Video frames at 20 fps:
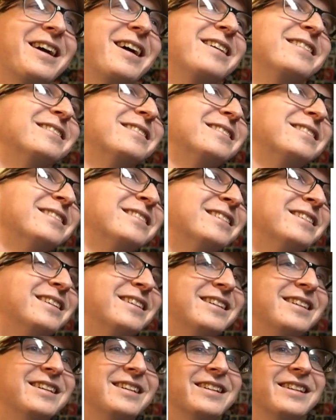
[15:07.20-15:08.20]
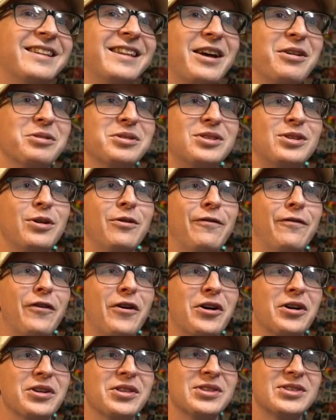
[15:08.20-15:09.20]
I, I That was too
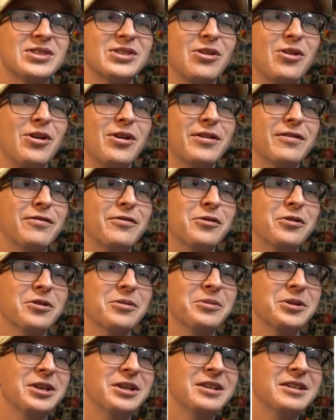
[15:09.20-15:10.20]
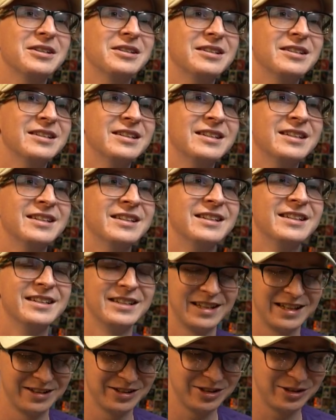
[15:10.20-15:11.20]
far in the song for me.
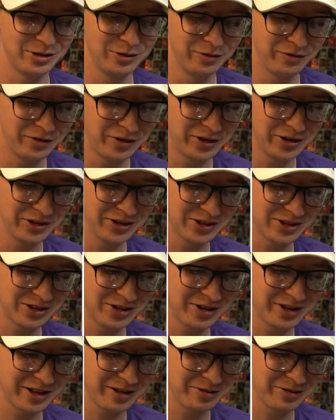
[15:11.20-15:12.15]
That was too far in the song.